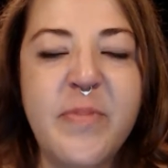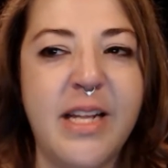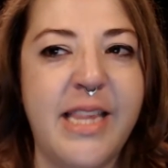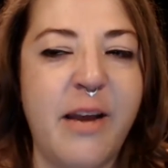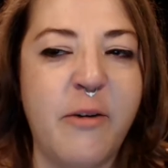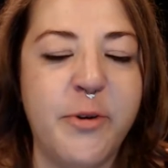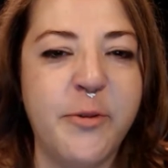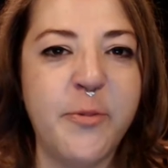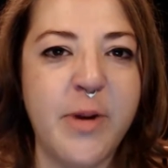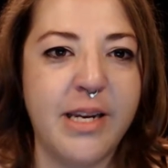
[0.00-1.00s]
and they
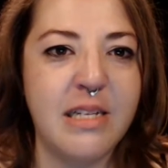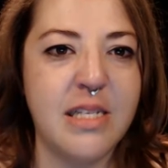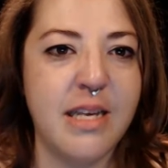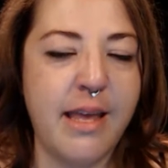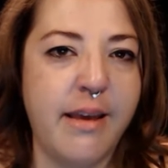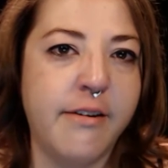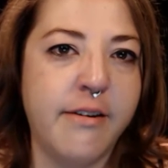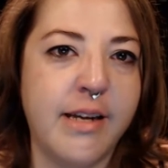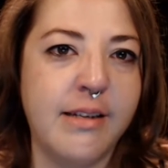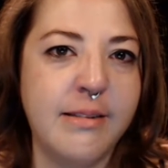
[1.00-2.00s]
weren't ready to hear it,